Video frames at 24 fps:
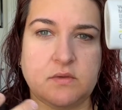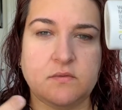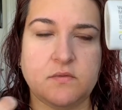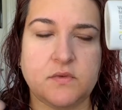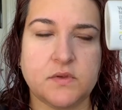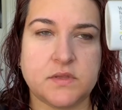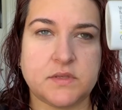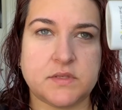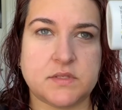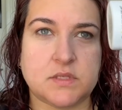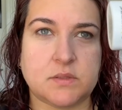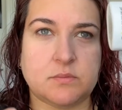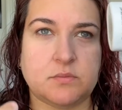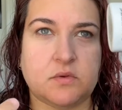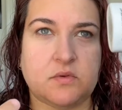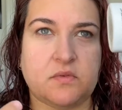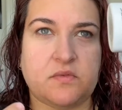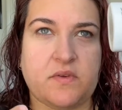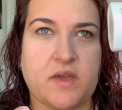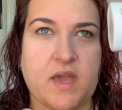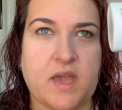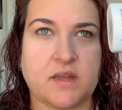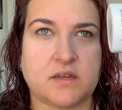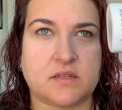for the simple
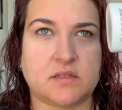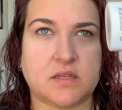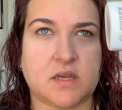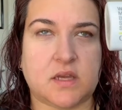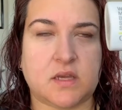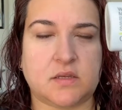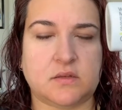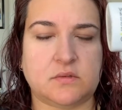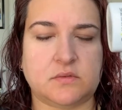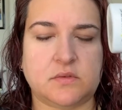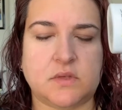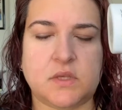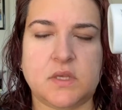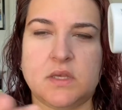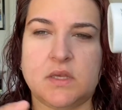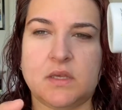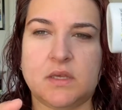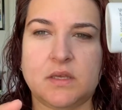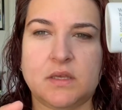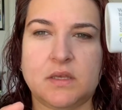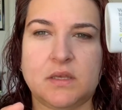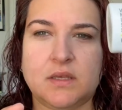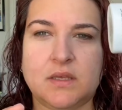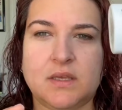fact of
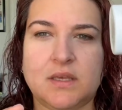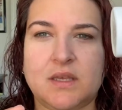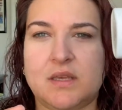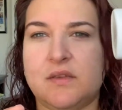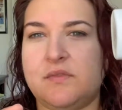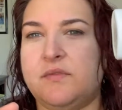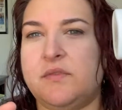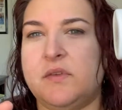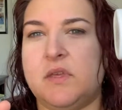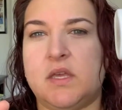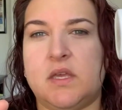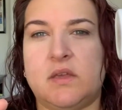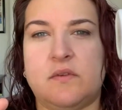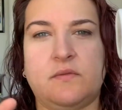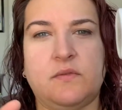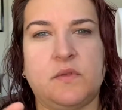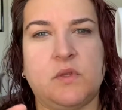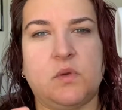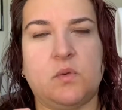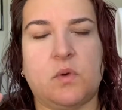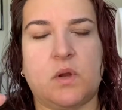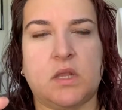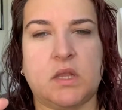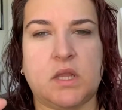if
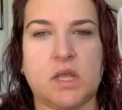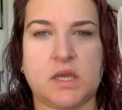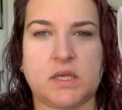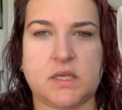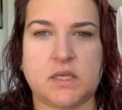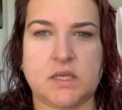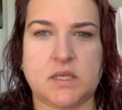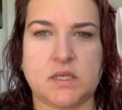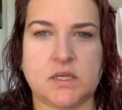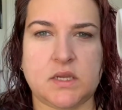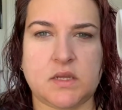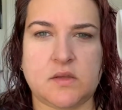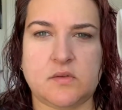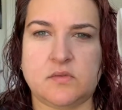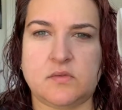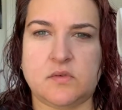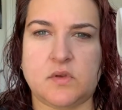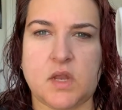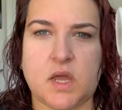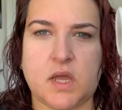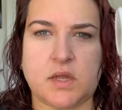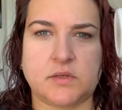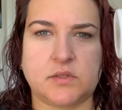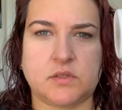you are lucky enough
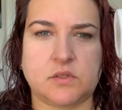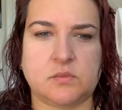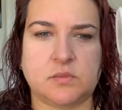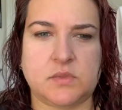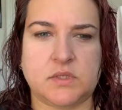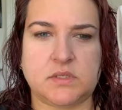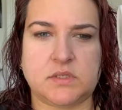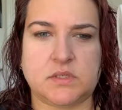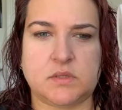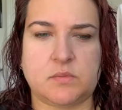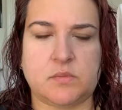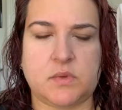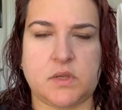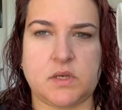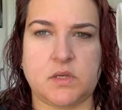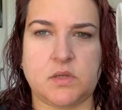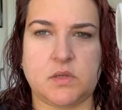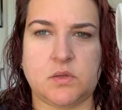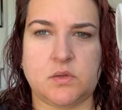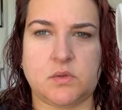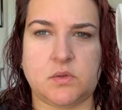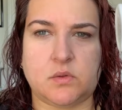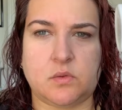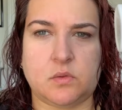not to be somebody
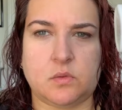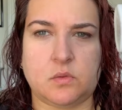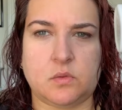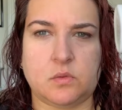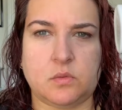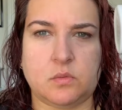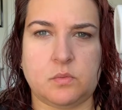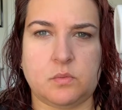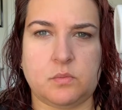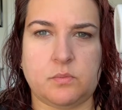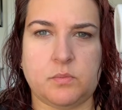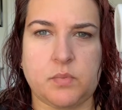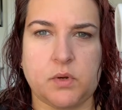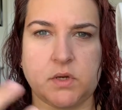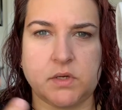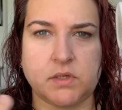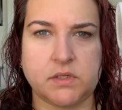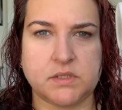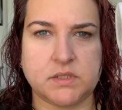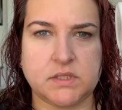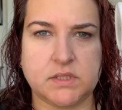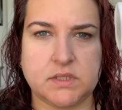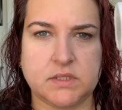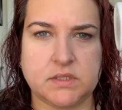who
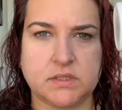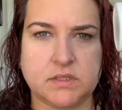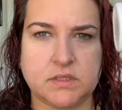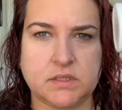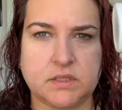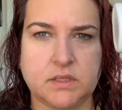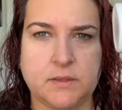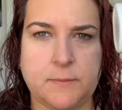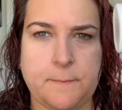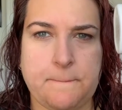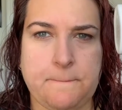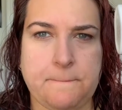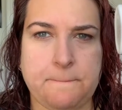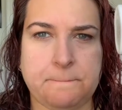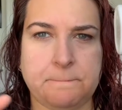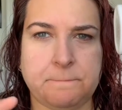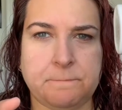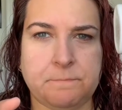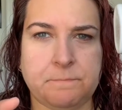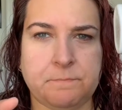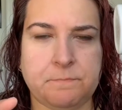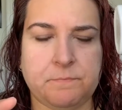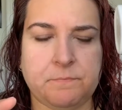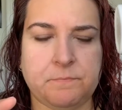burns easily,
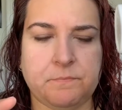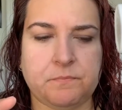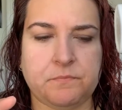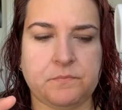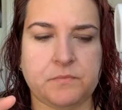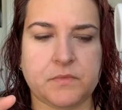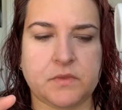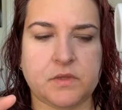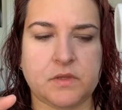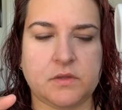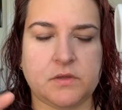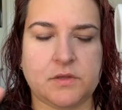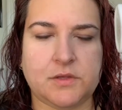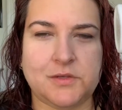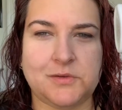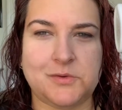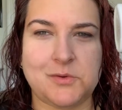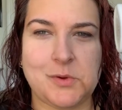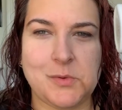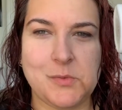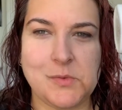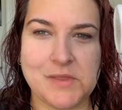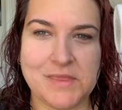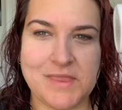you
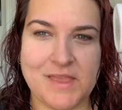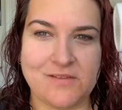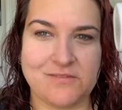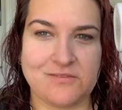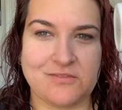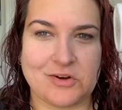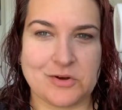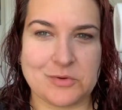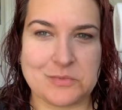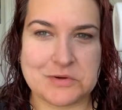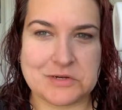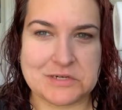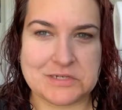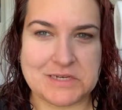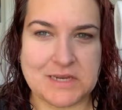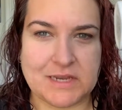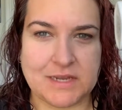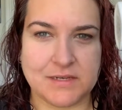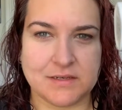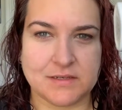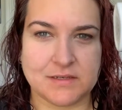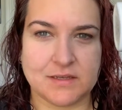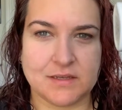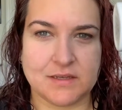don't want that farmer's
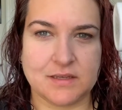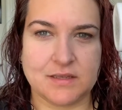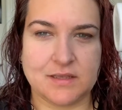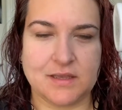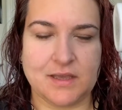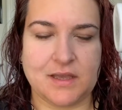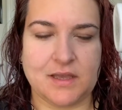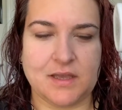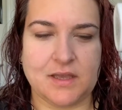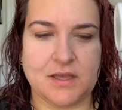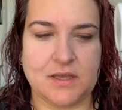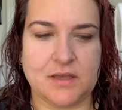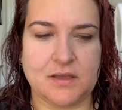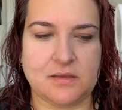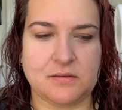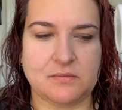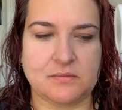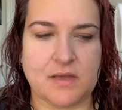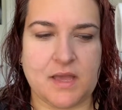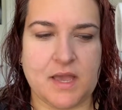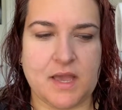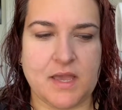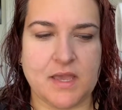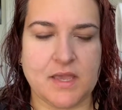tan.
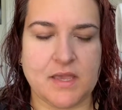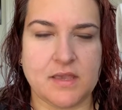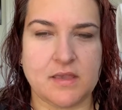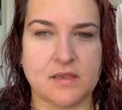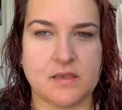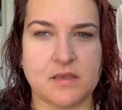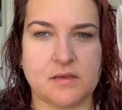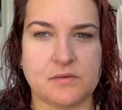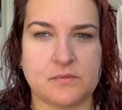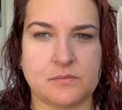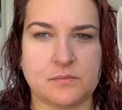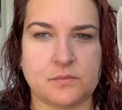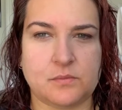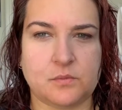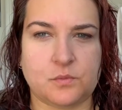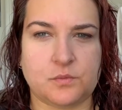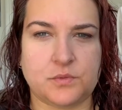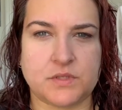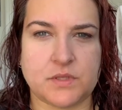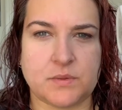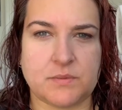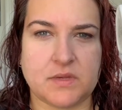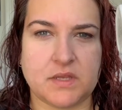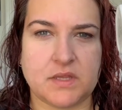I am
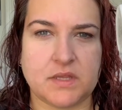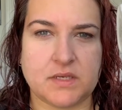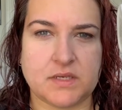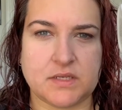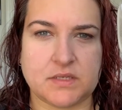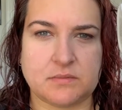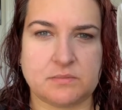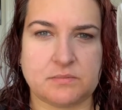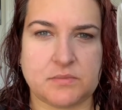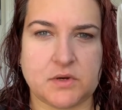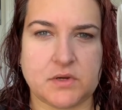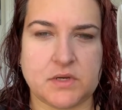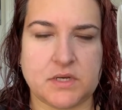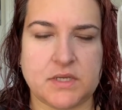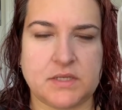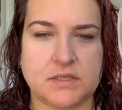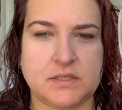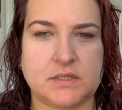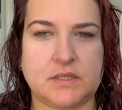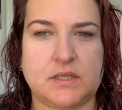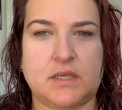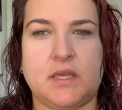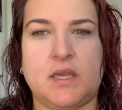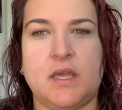somebody that doesn't burn
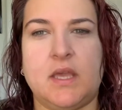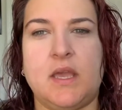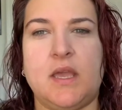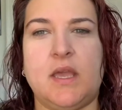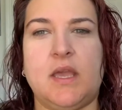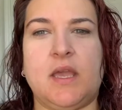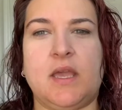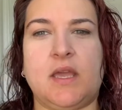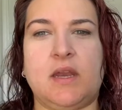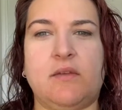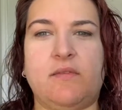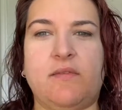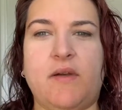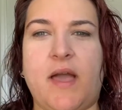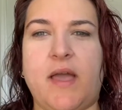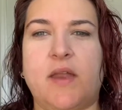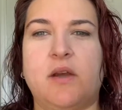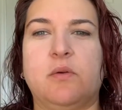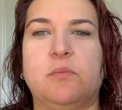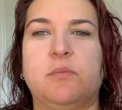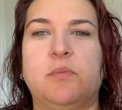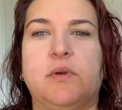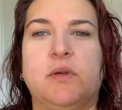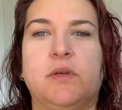easily, and if I
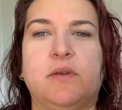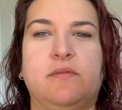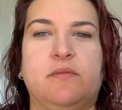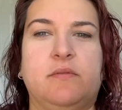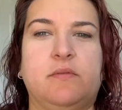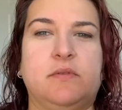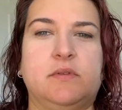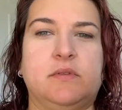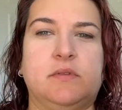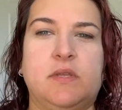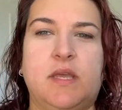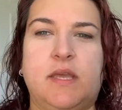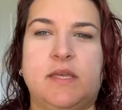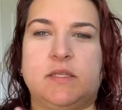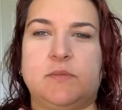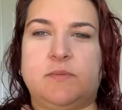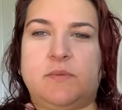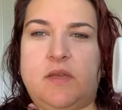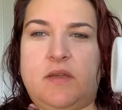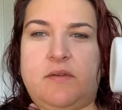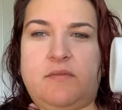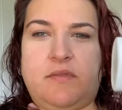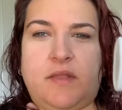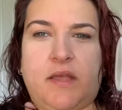don't put
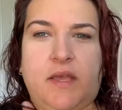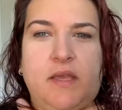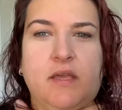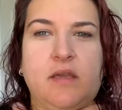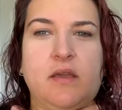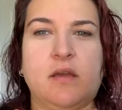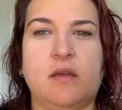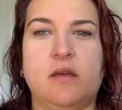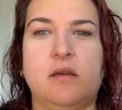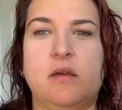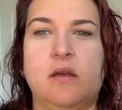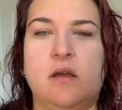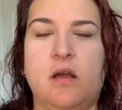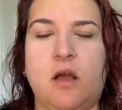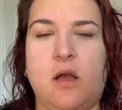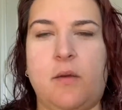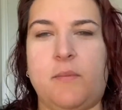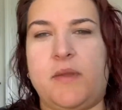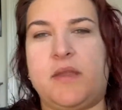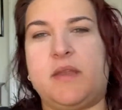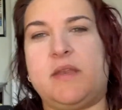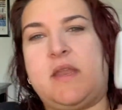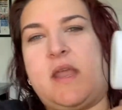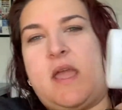SPF like on
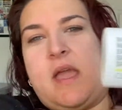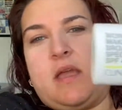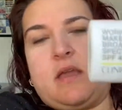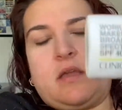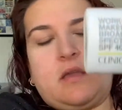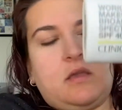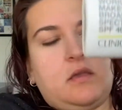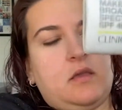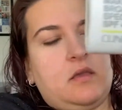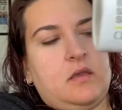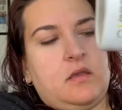my neck,